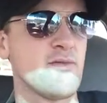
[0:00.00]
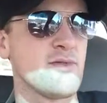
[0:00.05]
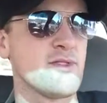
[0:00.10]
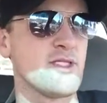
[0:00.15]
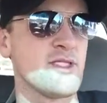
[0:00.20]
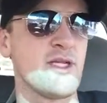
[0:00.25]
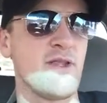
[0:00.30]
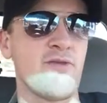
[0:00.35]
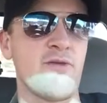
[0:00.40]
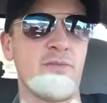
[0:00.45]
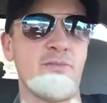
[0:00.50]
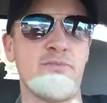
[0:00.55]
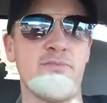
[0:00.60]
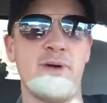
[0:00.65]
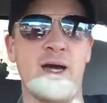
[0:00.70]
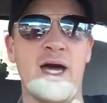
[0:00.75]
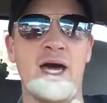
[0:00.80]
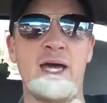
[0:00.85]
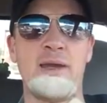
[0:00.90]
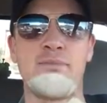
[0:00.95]
it's another
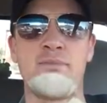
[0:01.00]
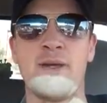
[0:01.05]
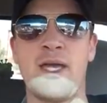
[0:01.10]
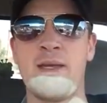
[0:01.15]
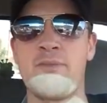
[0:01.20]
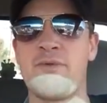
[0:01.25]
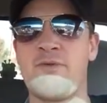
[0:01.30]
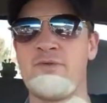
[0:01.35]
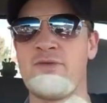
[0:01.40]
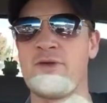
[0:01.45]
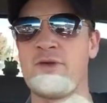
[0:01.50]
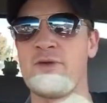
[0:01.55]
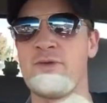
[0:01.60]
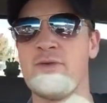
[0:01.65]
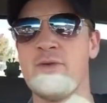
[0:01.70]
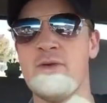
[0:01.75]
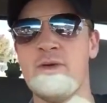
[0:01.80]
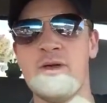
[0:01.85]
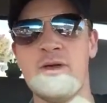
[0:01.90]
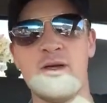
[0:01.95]
bad pay per view.
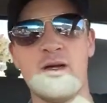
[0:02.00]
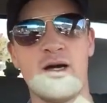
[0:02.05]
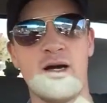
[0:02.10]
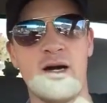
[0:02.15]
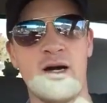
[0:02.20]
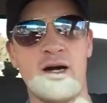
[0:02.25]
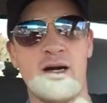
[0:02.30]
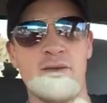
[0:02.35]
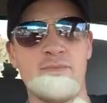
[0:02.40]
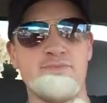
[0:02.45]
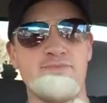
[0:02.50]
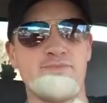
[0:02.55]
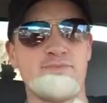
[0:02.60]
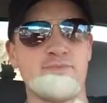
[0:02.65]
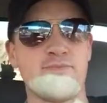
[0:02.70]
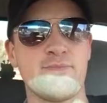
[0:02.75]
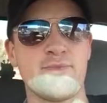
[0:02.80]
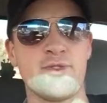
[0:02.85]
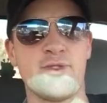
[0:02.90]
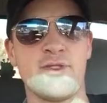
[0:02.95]
Um,
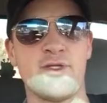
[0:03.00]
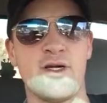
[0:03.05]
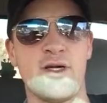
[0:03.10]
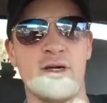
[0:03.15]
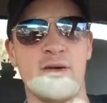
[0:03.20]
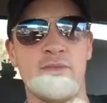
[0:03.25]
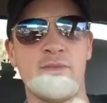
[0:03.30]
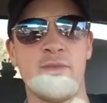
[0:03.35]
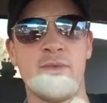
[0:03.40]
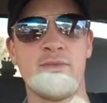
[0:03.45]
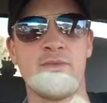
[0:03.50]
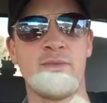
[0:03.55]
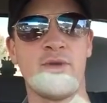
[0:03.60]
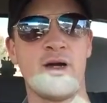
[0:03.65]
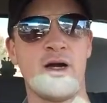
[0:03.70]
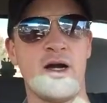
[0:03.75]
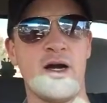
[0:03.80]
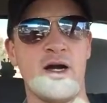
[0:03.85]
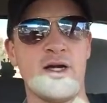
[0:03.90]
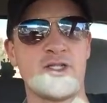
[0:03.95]
yeah,
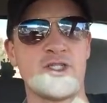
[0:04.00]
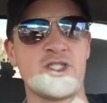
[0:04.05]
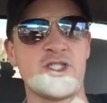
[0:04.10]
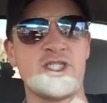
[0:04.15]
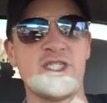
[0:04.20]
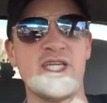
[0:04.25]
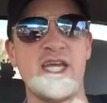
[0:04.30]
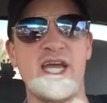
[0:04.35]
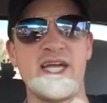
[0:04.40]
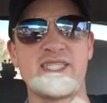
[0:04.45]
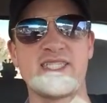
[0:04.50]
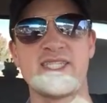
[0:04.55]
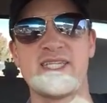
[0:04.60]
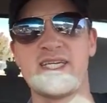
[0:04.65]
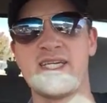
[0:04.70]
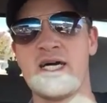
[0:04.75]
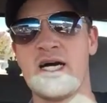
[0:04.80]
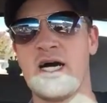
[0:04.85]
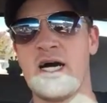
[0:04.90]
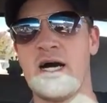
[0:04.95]
uh, shit.
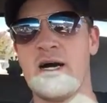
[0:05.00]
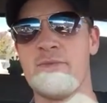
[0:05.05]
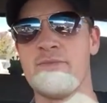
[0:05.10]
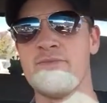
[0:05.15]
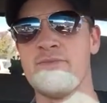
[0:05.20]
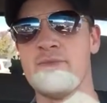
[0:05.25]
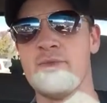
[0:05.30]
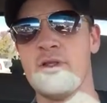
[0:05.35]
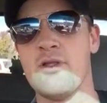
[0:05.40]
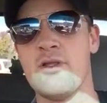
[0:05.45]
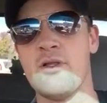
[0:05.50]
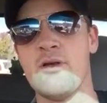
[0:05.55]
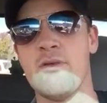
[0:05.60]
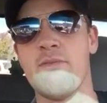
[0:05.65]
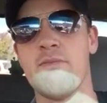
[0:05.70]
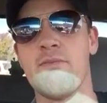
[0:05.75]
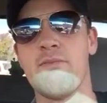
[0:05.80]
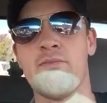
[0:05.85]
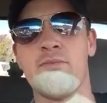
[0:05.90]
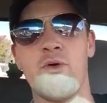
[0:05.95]
Um,
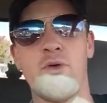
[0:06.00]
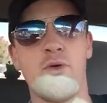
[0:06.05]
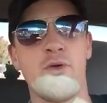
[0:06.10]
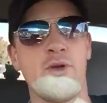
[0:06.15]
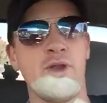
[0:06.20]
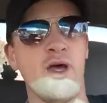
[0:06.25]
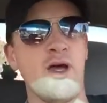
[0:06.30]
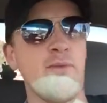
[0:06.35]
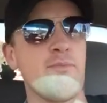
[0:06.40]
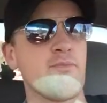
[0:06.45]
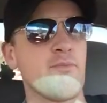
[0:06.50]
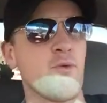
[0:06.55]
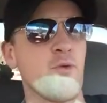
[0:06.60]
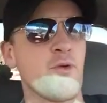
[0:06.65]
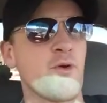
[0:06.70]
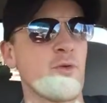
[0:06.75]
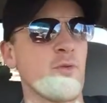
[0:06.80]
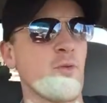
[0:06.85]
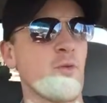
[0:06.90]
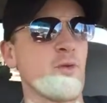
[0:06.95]
bo not
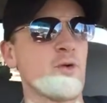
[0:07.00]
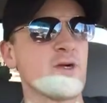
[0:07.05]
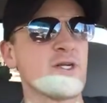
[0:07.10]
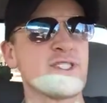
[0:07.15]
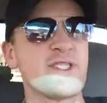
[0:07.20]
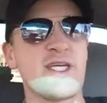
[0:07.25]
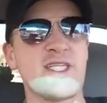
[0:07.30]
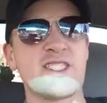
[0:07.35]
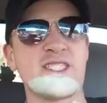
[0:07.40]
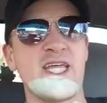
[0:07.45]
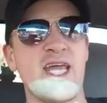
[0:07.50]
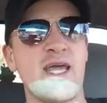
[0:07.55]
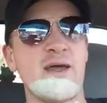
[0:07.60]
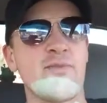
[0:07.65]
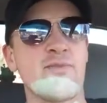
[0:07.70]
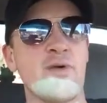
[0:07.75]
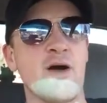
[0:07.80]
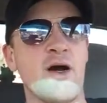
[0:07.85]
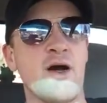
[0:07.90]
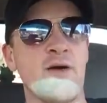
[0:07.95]
Border Wars, that's
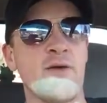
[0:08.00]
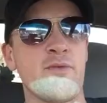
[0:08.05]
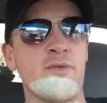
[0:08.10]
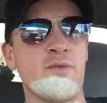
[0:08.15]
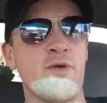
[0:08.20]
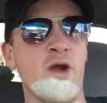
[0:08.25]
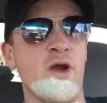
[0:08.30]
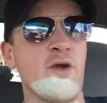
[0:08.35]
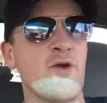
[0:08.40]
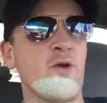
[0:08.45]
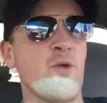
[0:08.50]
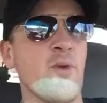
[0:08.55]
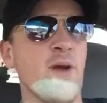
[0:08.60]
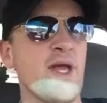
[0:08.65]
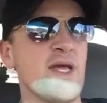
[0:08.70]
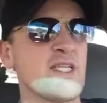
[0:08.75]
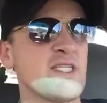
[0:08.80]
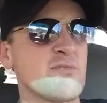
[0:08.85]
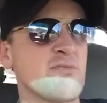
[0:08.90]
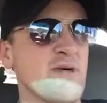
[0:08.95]
damn uh,
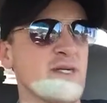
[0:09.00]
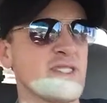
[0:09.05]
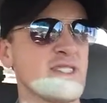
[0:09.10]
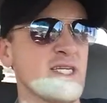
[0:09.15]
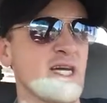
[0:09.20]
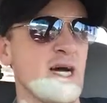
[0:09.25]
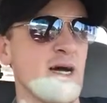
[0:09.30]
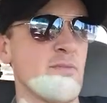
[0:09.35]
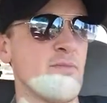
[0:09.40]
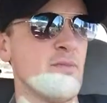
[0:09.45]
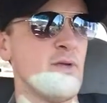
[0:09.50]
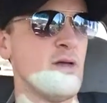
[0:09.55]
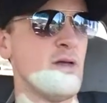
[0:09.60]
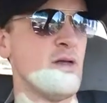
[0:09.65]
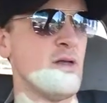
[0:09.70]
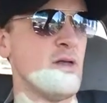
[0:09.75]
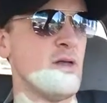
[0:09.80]
ROH, but um,